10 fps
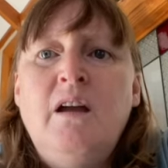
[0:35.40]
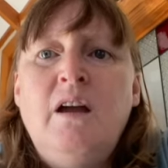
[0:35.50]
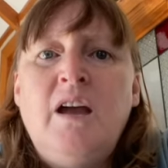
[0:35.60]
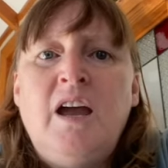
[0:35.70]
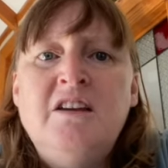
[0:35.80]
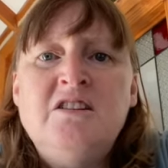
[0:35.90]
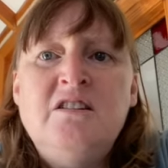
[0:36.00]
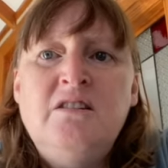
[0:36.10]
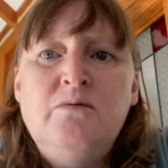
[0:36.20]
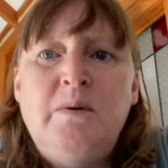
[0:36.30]

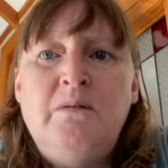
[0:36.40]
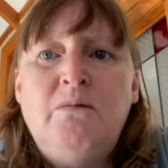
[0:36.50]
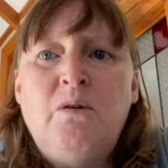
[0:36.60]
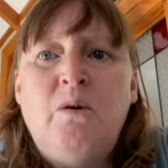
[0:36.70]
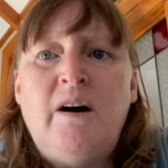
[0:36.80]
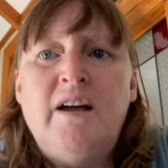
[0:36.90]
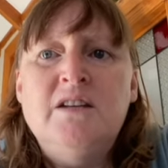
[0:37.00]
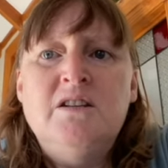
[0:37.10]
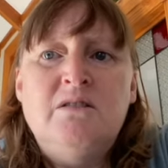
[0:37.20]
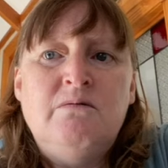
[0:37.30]
Occasionally you'll be required
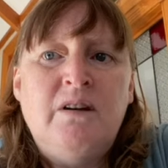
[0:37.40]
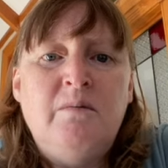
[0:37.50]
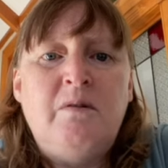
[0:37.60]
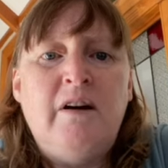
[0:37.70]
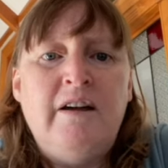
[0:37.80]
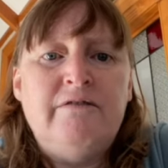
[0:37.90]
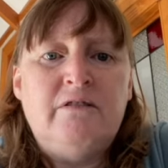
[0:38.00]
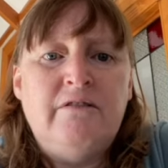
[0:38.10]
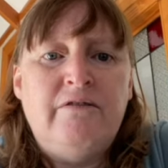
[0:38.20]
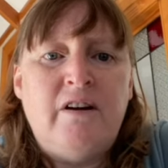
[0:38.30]
to reapply for
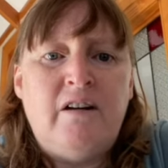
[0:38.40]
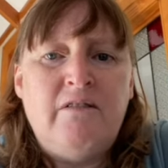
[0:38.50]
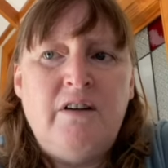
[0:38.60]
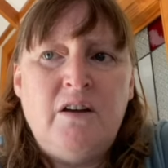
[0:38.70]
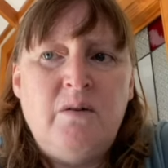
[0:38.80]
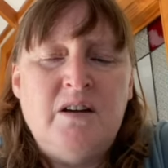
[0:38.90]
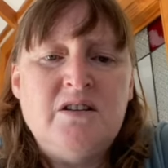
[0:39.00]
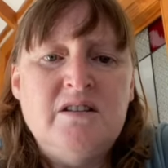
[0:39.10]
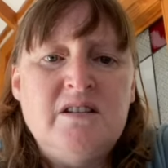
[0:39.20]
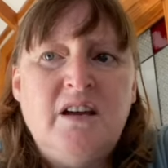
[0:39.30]
a fire
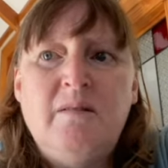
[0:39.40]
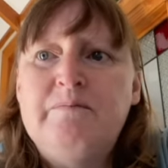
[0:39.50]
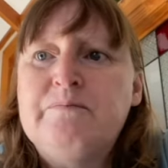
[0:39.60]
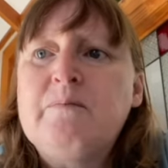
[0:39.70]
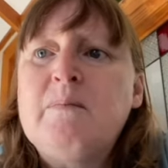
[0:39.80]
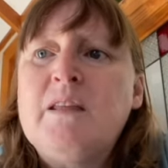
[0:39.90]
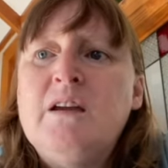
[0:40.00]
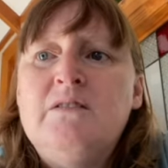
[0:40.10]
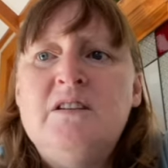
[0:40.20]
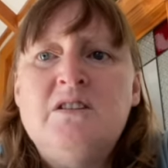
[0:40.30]
evacuation scheme.
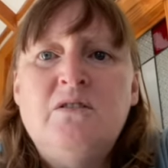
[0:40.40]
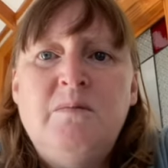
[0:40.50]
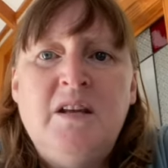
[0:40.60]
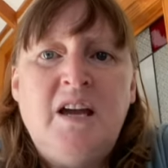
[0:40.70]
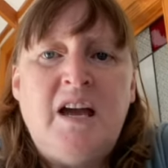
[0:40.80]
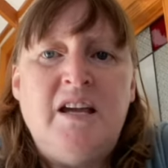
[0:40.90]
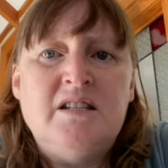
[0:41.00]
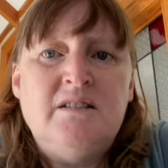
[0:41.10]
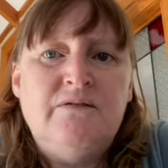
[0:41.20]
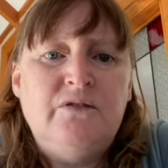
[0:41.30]
This could be the
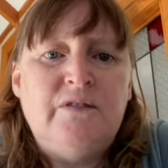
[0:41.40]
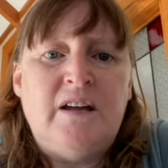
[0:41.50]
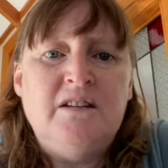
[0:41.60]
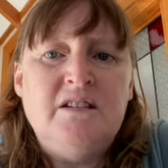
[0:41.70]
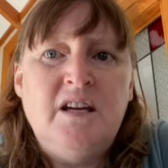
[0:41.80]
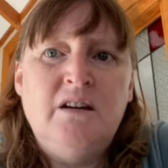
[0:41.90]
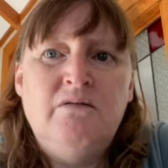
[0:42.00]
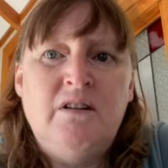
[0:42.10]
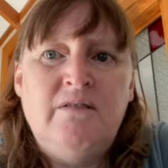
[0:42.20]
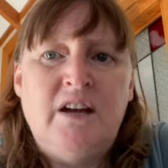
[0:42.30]
case if you've undertaken
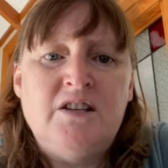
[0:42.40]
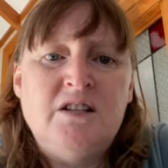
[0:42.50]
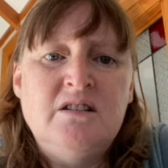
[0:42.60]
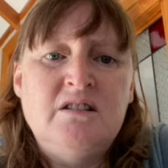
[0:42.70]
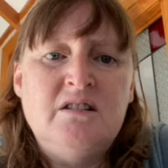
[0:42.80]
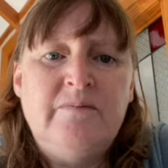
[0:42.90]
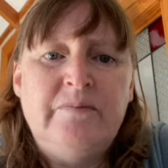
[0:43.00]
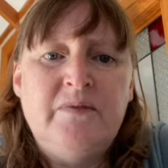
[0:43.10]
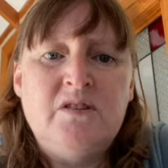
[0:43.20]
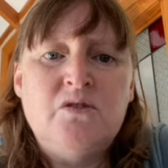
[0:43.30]
renovations,
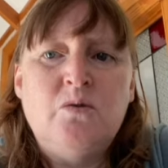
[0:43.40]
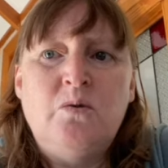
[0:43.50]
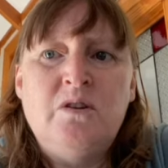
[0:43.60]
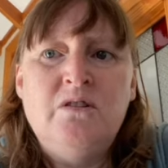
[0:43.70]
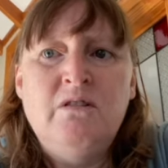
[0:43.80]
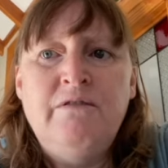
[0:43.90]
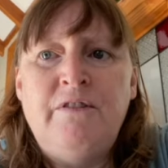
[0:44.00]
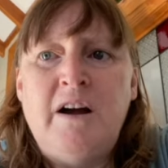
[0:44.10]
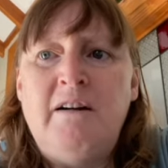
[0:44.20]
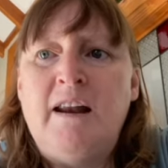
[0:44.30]
installed a new
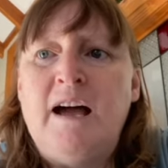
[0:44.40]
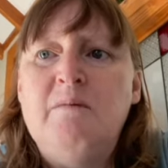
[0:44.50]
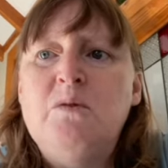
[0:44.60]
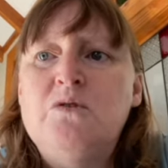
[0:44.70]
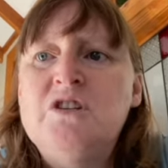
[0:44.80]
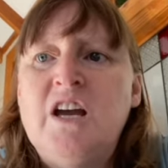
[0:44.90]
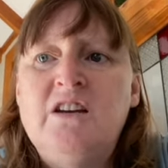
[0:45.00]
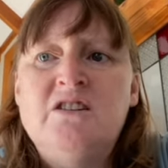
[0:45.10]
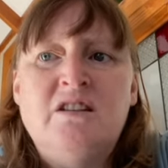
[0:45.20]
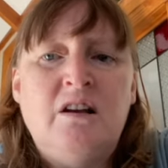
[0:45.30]
fire alarm, or
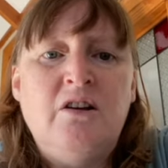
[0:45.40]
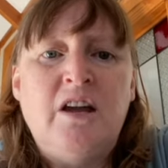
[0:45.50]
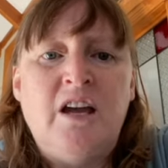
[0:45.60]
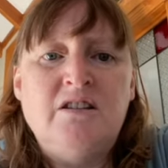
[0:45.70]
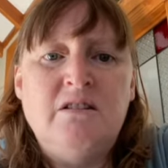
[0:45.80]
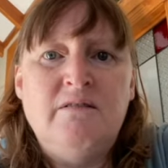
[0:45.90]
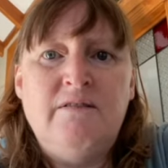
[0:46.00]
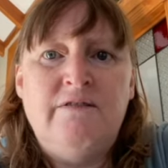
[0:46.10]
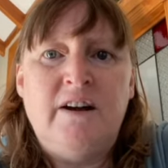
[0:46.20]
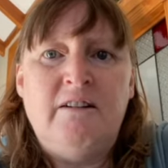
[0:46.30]
changed the location of the
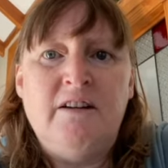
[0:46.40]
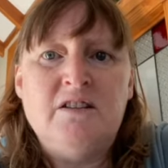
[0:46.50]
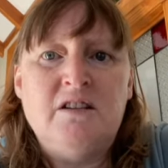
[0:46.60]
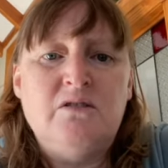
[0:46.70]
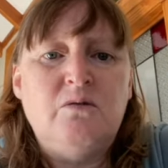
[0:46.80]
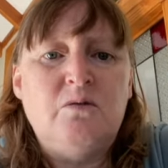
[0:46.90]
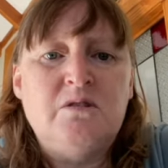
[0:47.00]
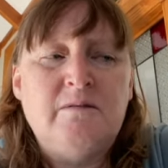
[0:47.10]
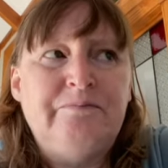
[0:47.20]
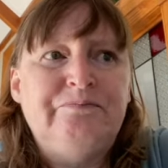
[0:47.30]
fire exit doors.